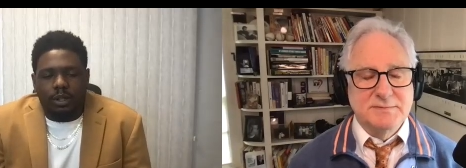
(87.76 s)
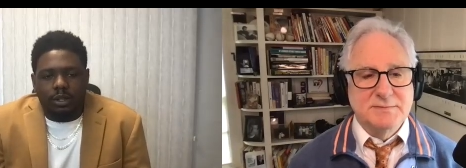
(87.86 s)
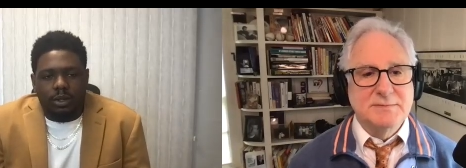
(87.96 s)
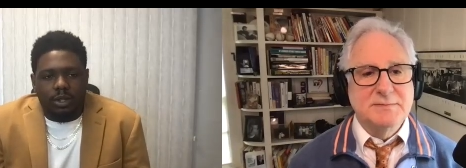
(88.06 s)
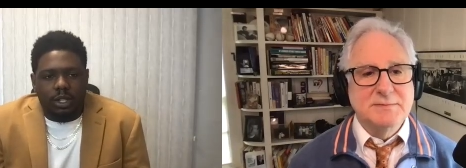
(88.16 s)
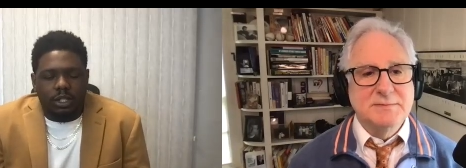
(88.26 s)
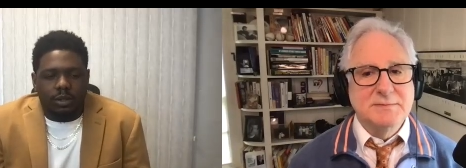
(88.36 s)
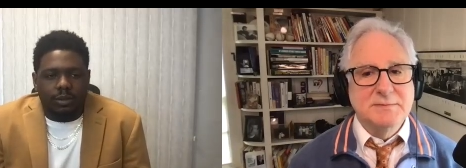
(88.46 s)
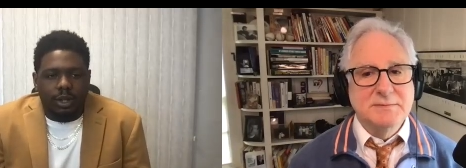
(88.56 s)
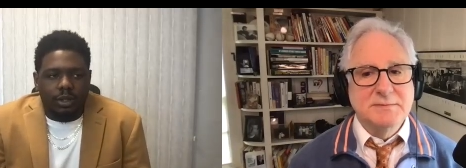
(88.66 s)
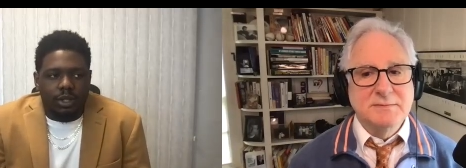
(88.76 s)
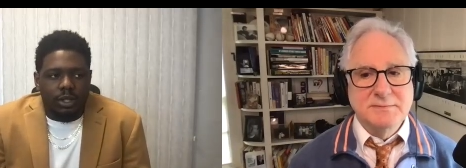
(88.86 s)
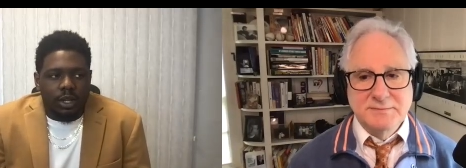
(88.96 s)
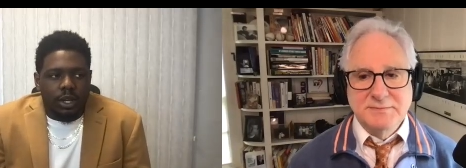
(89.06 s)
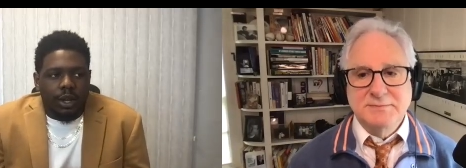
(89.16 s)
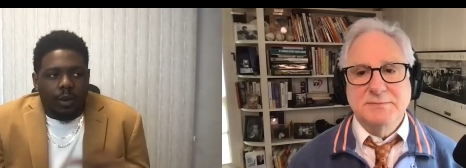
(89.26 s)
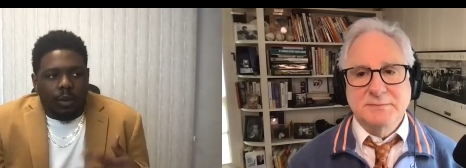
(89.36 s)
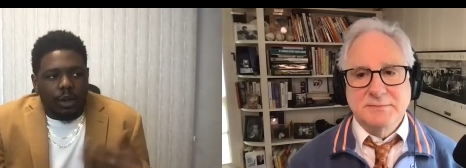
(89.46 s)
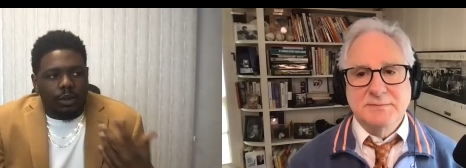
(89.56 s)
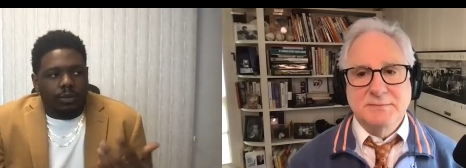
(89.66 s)
Speaker 1: of the Association of Realtors.
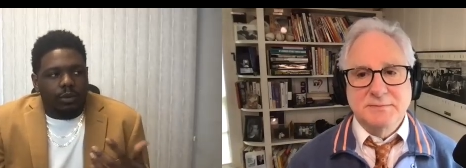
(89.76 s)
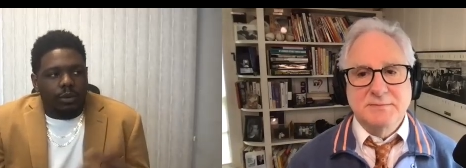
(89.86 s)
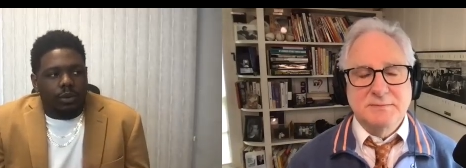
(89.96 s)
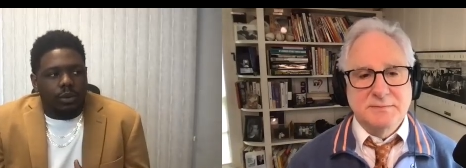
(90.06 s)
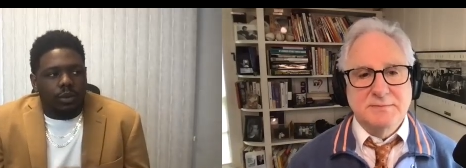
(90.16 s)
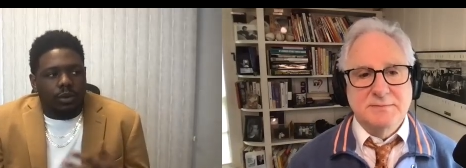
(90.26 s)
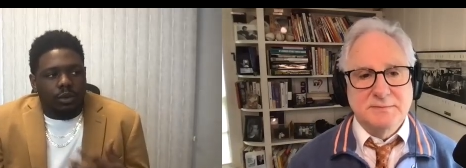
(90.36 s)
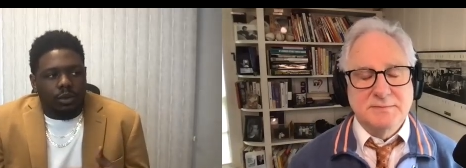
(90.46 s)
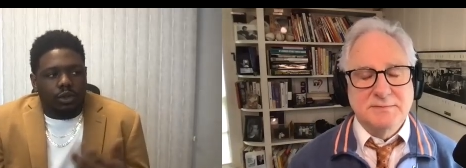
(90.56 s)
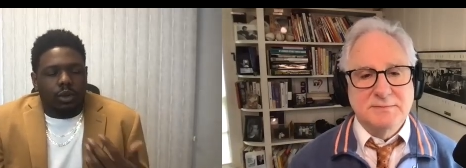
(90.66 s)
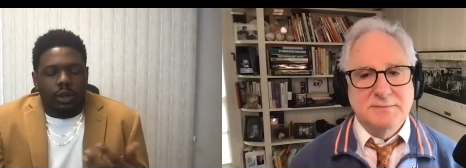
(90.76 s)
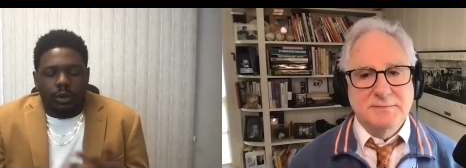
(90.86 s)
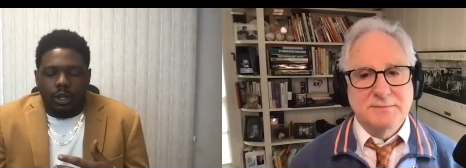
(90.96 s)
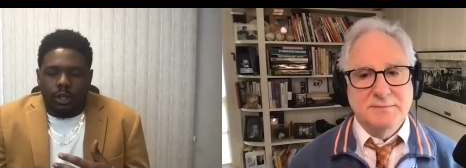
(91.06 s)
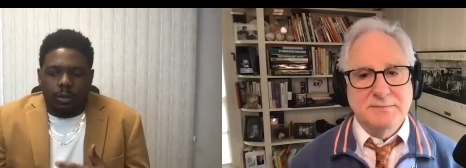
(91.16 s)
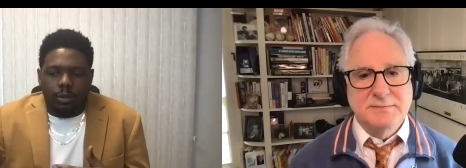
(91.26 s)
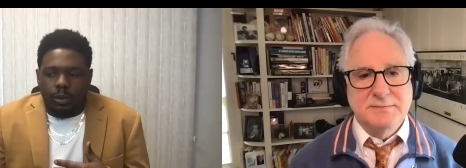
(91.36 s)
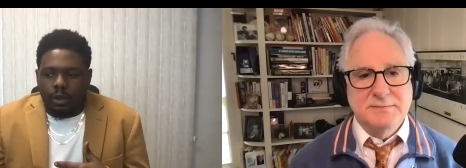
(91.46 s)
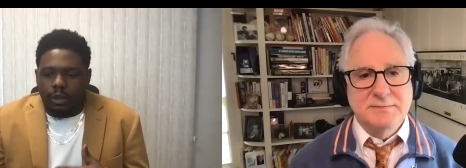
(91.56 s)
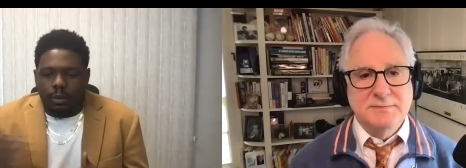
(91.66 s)
One, you you you you join either
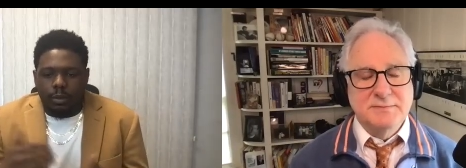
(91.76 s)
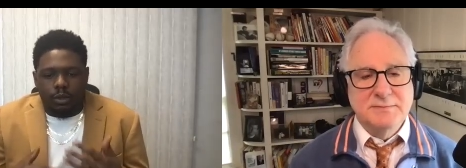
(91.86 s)
either